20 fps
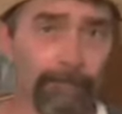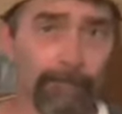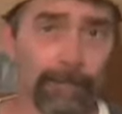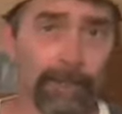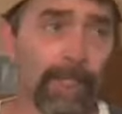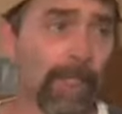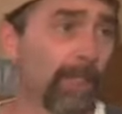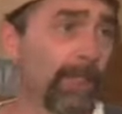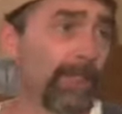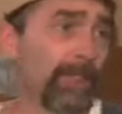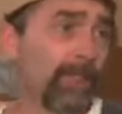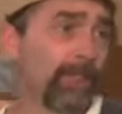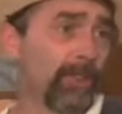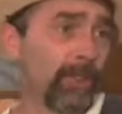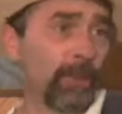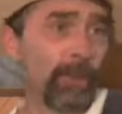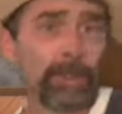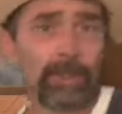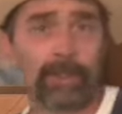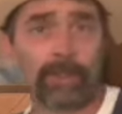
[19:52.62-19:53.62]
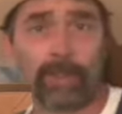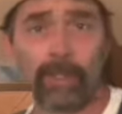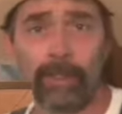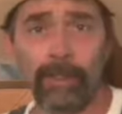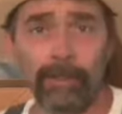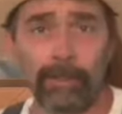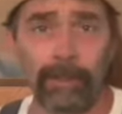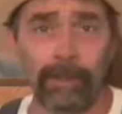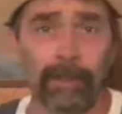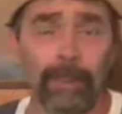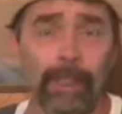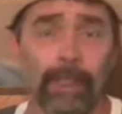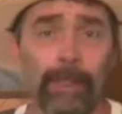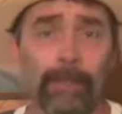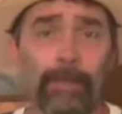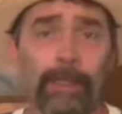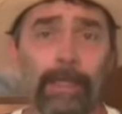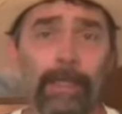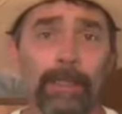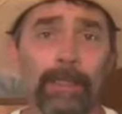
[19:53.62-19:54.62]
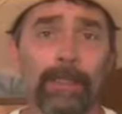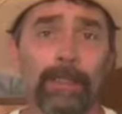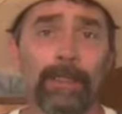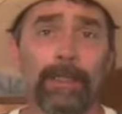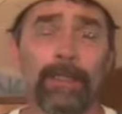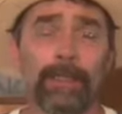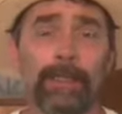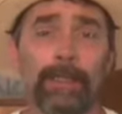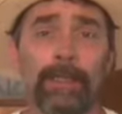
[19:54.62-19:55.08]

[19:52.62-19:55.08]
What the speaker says: So you serve your enemies.